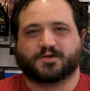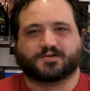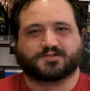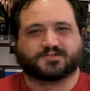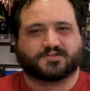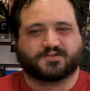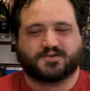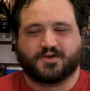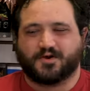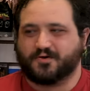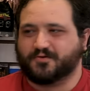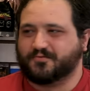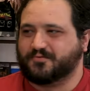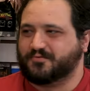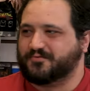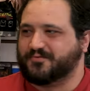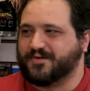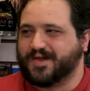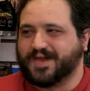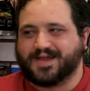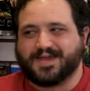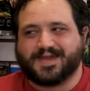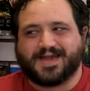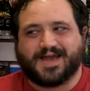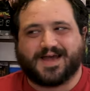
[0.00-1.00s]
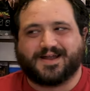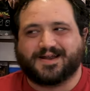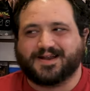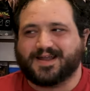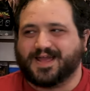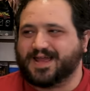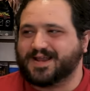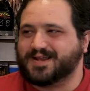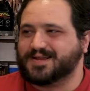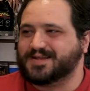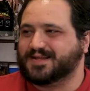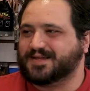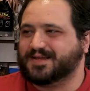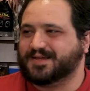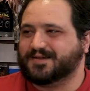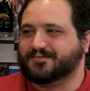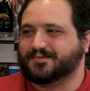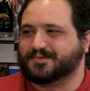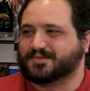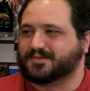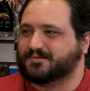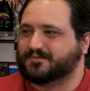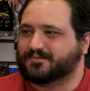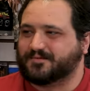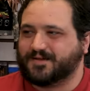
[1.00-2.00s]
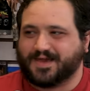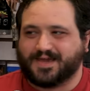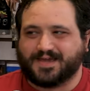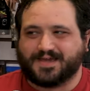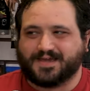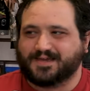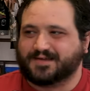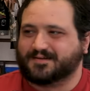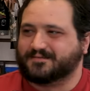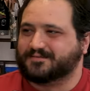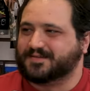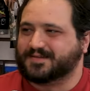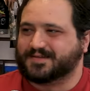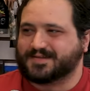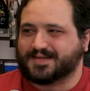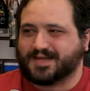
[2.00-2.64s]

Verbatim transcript: There's no fake out ending with the faking of the